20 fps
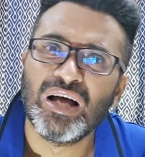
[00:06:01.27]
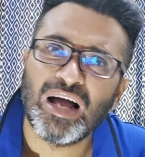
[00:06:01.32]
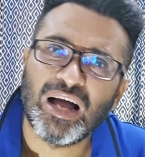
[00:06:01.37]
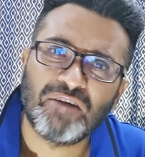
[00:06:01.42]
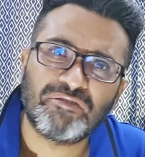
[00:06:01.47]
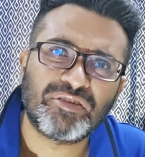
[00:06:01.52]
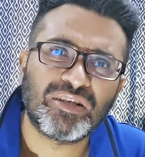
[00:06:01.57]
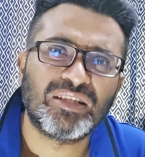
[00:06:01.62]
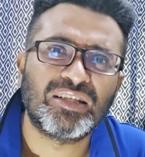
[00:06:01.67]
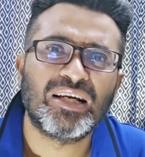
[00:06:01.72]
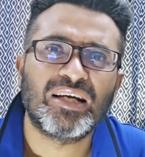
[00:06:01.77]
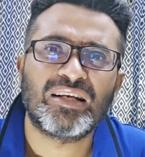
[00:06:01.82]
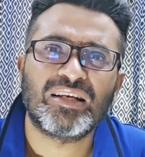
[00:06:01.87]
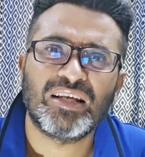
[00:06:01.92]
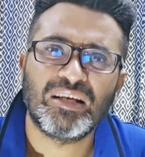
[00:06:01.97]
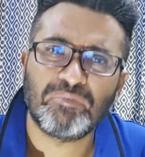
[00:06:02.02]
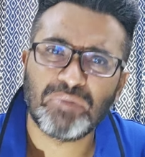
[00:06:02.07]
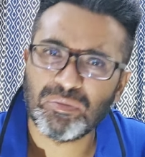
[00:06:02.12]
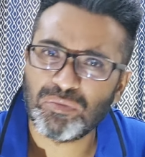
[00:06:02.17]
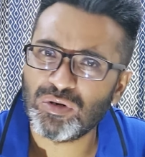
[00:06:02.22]
after that
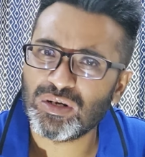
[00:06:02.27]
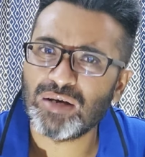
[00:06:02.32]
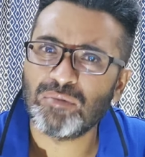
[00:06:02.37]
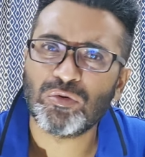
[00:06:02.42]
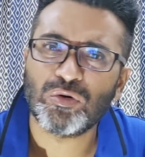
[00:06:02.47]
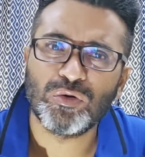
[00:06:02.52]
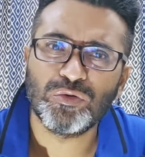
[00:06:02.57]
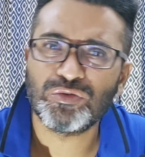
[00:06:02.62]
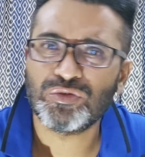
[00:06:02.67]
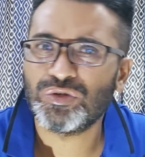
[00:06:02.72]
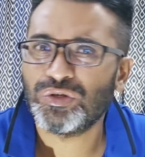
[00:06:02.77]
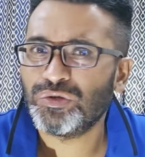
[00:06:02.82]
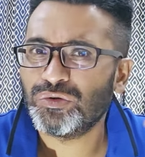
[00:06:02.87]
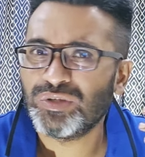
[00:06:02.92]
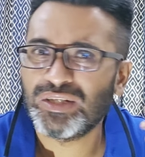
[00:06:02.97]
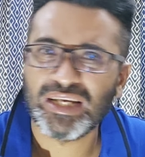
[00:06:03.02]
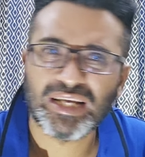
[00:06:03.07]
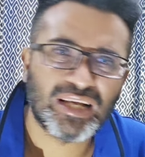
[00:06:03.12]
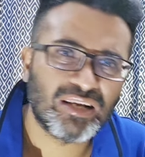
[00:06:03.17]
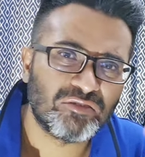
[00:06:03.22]
people come close to you
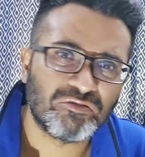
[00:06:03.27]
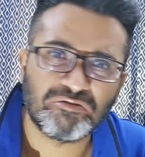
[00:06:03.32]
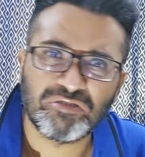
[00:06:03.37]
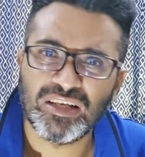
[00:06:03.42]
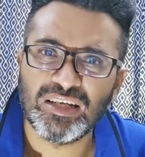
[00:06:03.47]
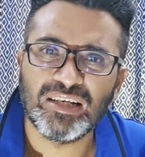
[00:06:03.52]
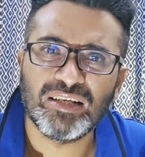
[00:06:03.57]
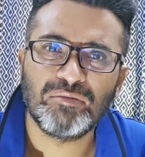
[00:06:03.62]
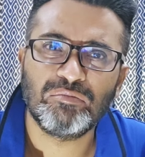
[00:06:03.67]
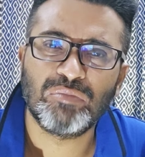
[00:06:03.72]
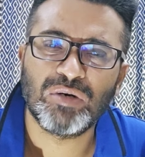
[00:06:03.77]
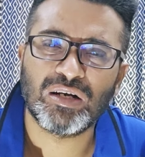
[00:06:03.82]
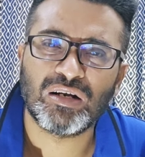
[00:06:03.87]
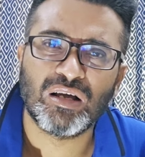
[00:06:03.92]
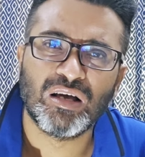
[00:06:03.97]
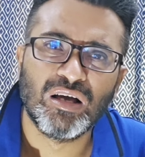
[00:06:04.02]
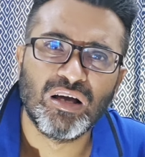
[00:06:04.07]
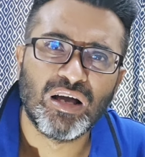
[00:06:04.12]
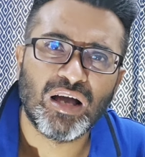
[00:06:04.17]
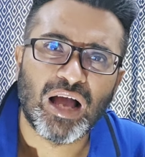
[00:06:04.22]
they can feel it but
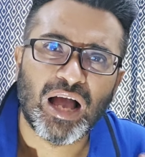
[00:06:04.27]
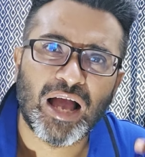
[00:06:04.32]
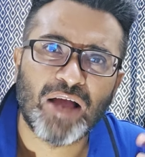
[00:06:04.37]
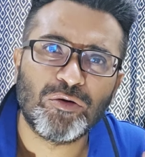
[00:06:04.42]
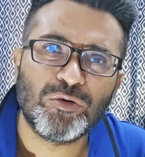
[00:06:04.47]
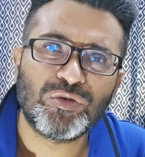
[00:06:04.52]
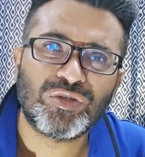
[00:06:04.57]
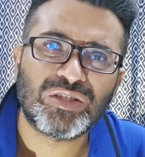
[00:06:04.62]
i would